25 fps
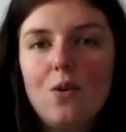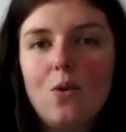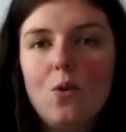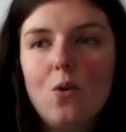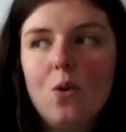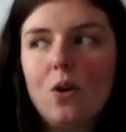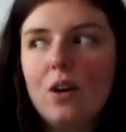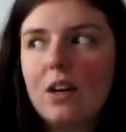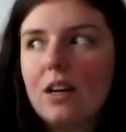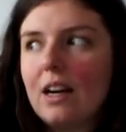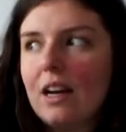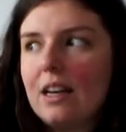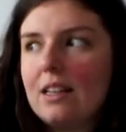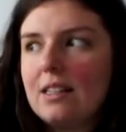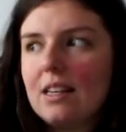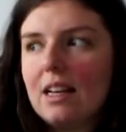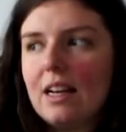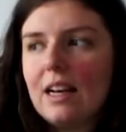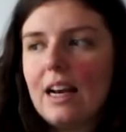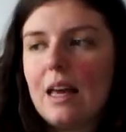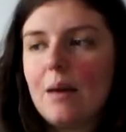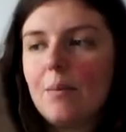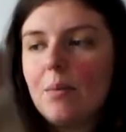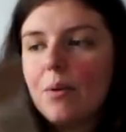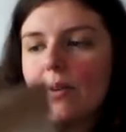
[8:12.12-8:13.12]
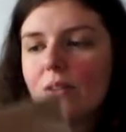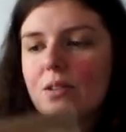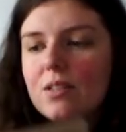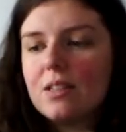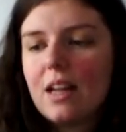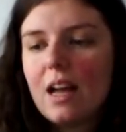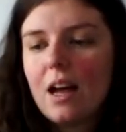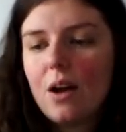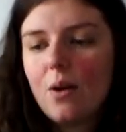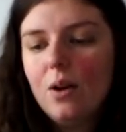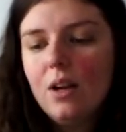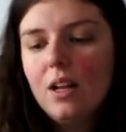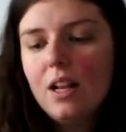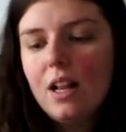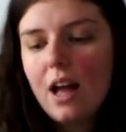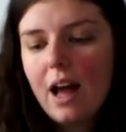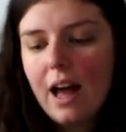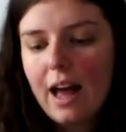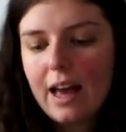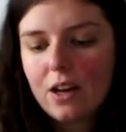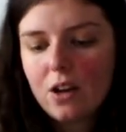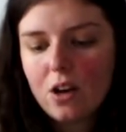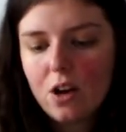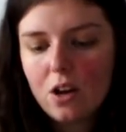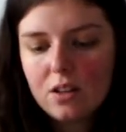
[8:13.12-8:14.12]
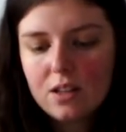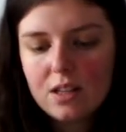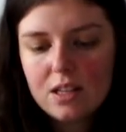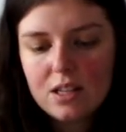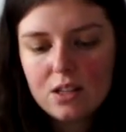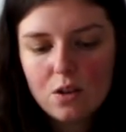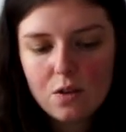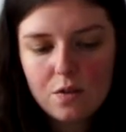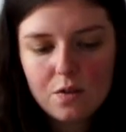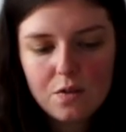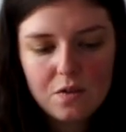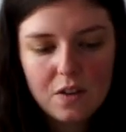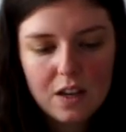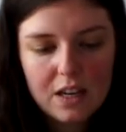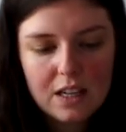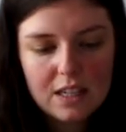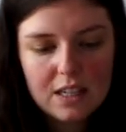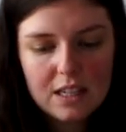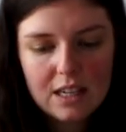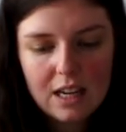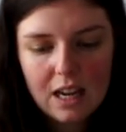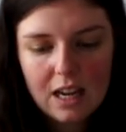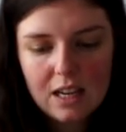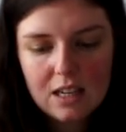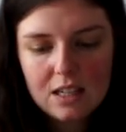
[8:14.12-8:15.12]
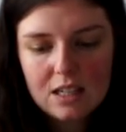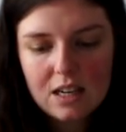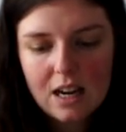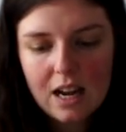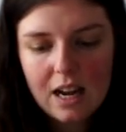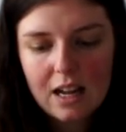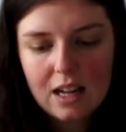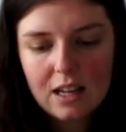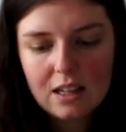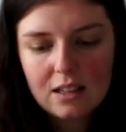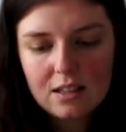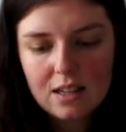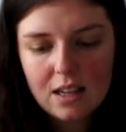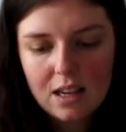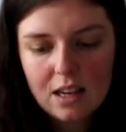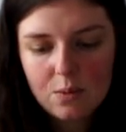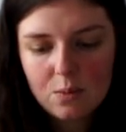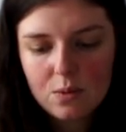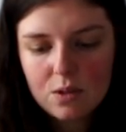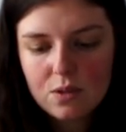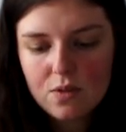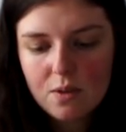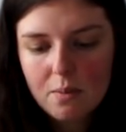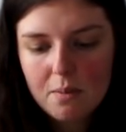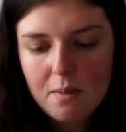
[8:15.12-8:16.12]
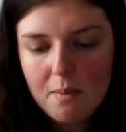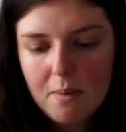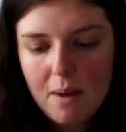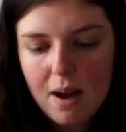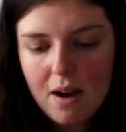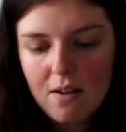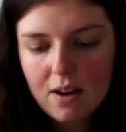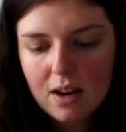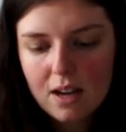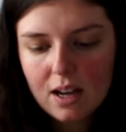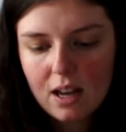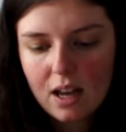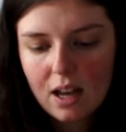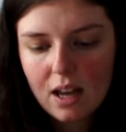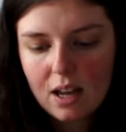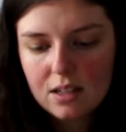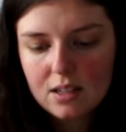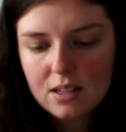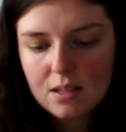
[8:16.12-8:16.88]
organizing labels. Now, I got this off Vinted, and it was from America.